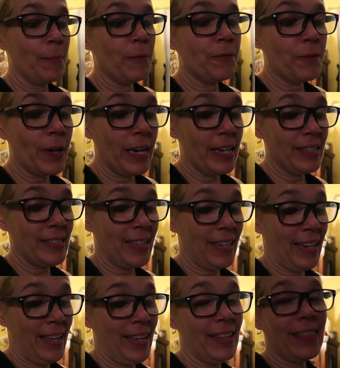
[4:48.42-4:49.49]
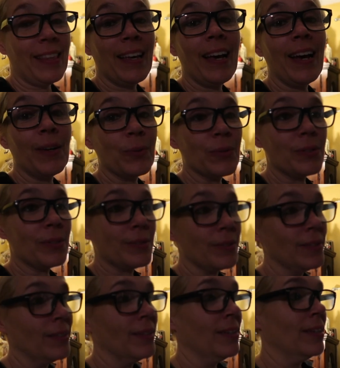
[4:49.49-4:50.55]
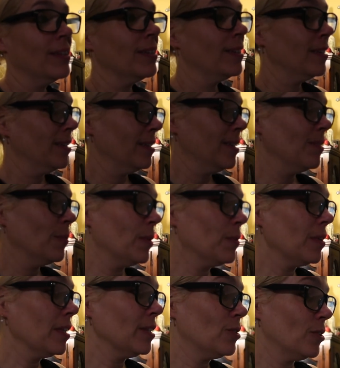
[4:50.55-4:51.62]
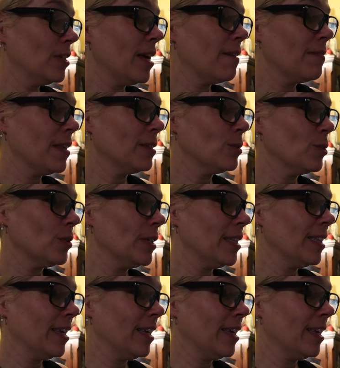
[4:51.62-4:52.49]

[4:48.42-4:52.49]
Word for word: I'm afraid it's going to hit the house. We really should have that tree